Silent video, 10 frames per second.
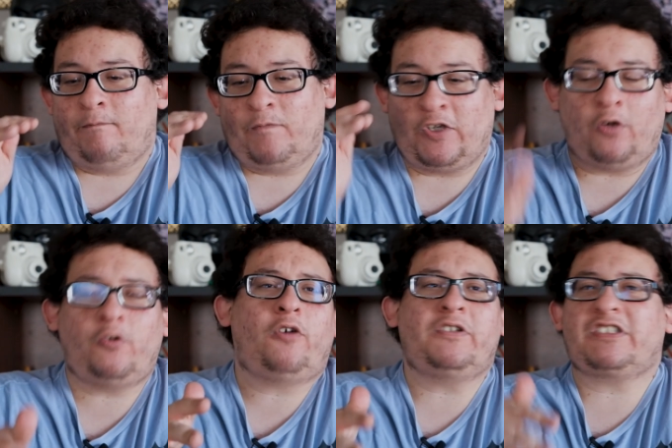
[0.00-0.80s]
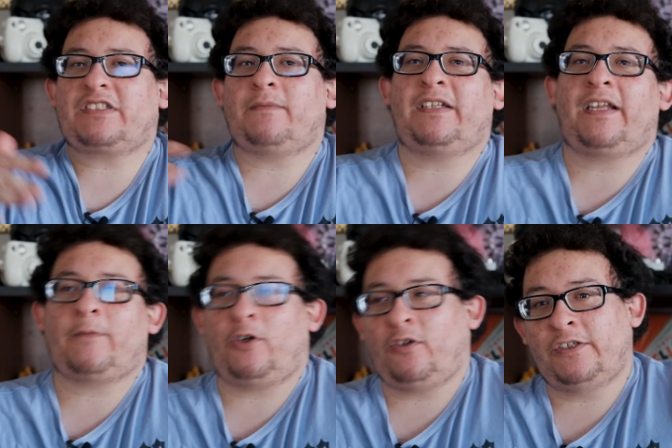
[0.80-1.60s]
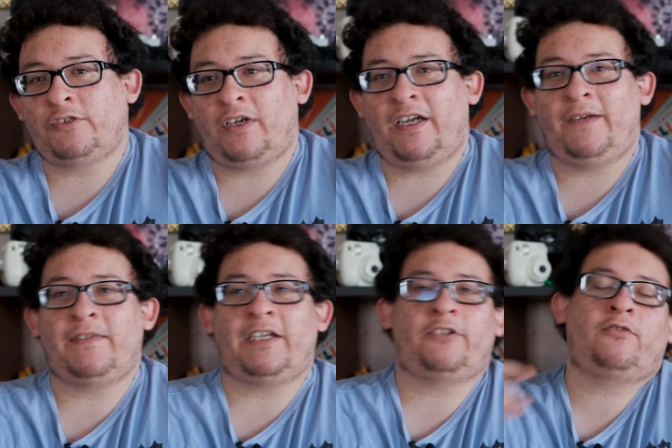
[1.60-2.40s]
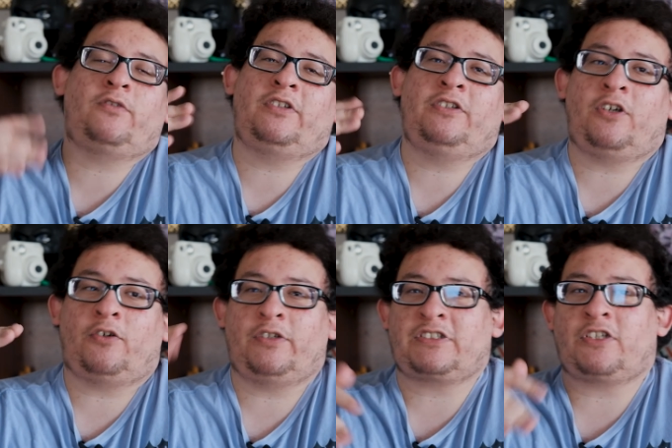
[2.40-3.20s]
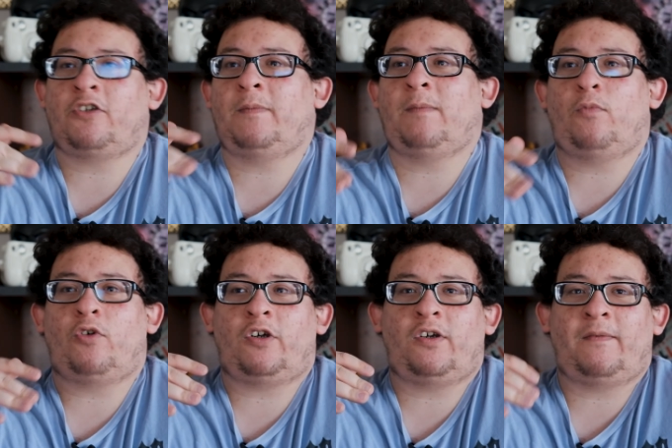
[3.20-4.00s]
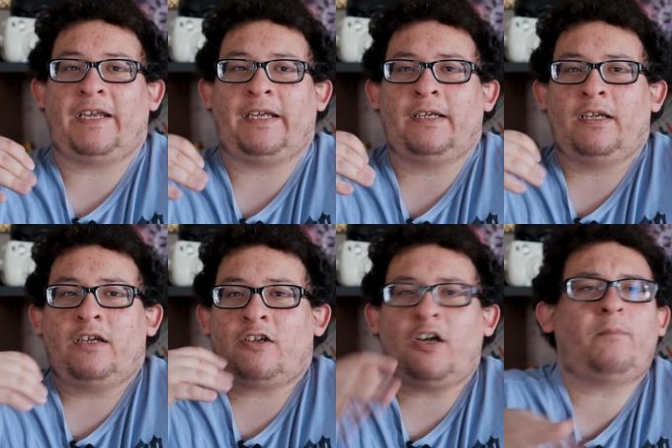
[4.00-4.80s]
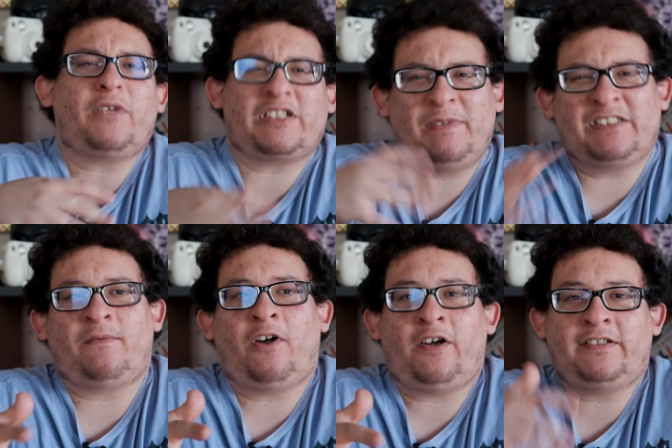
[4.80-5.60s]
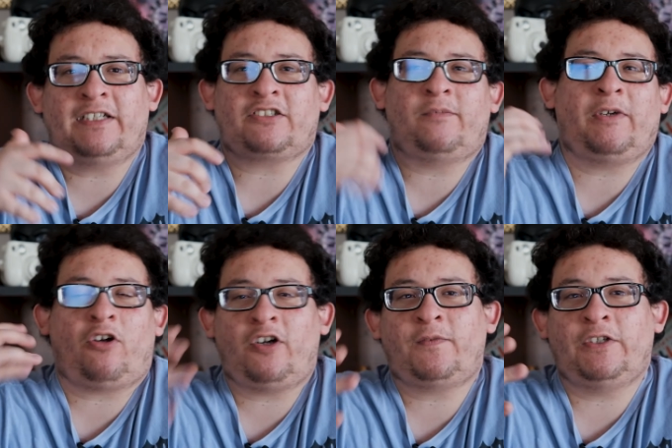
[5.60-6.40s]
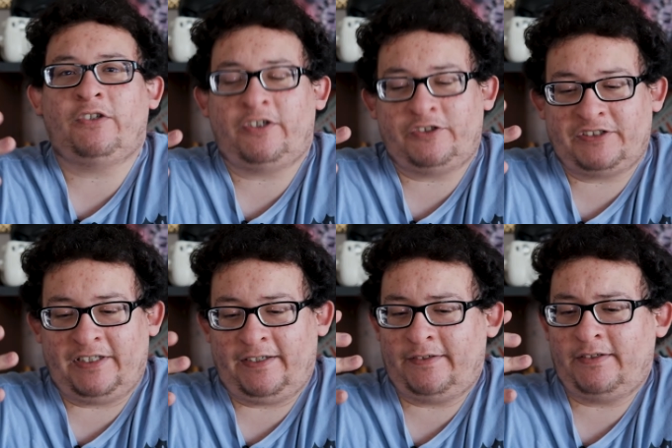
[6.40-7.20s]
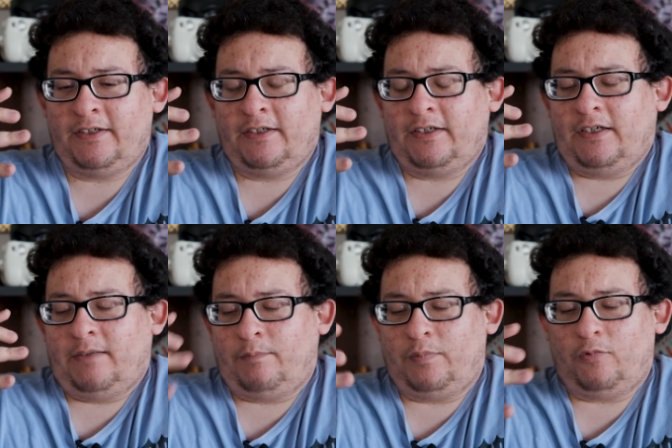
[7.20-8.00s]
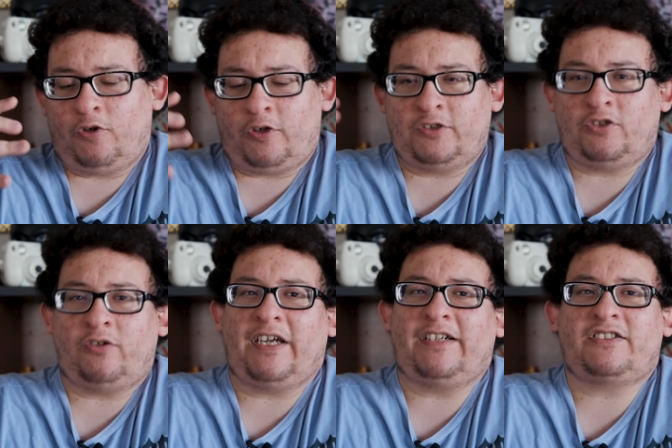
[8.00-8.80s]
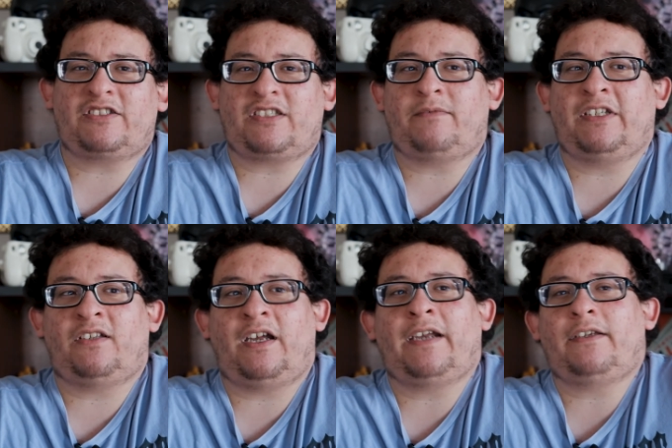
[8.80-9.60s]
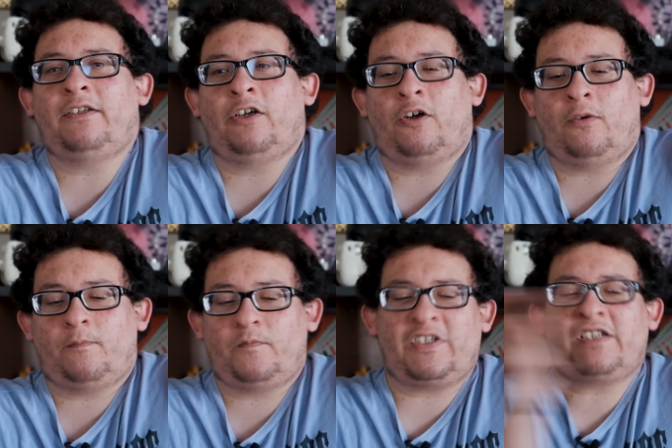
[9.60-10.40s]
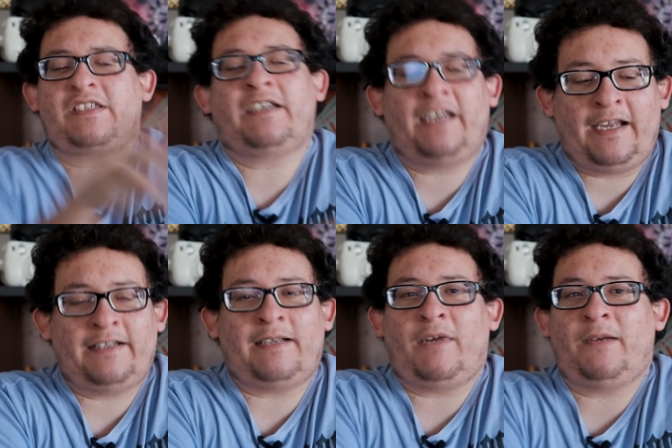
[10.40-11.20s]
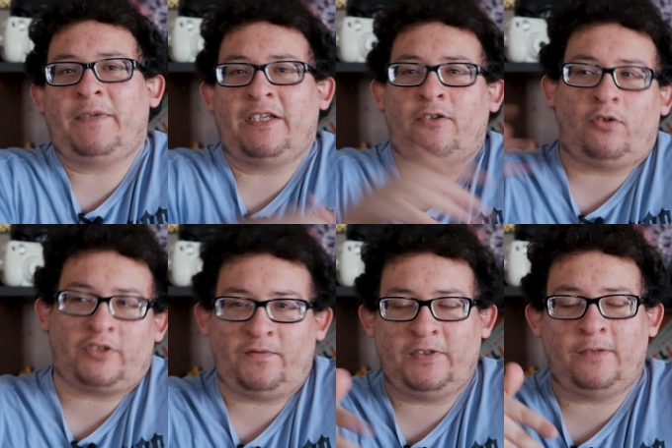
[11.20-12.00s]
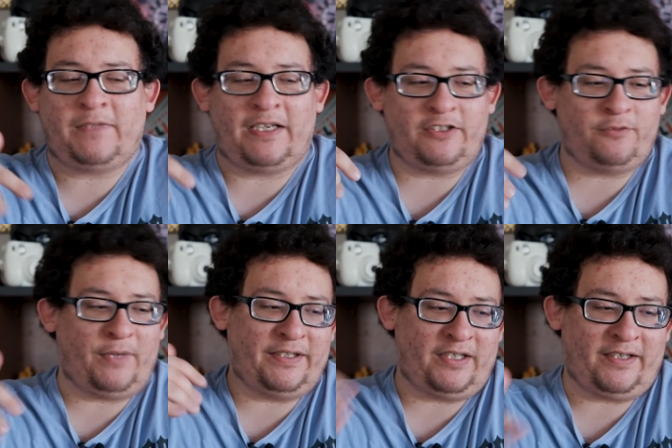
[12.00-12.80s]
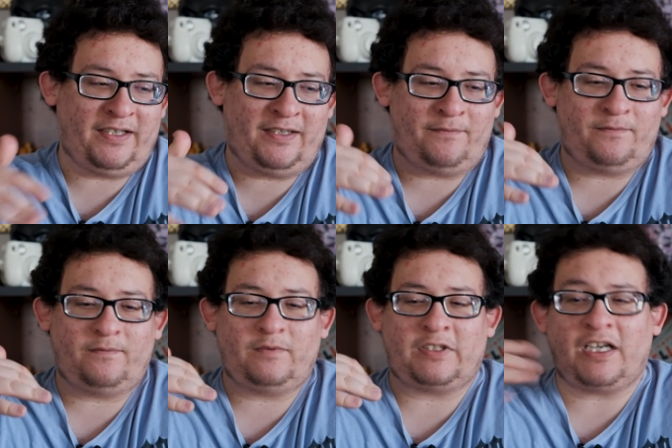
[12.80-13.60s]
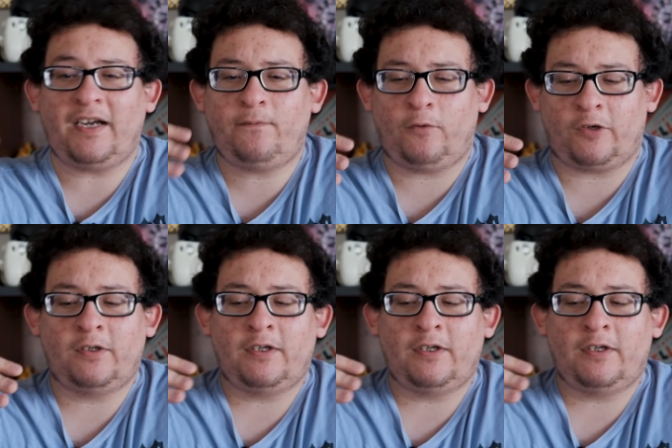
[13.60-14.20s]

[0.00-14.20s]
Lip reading: don't go into something like Mulholland Drive, that you know, it's a little bit more of a complex piece of art that's going to be hard for you to understand. Or don't get into something like, you know, Citizen Kane, that might be an older film that you might not have the time for.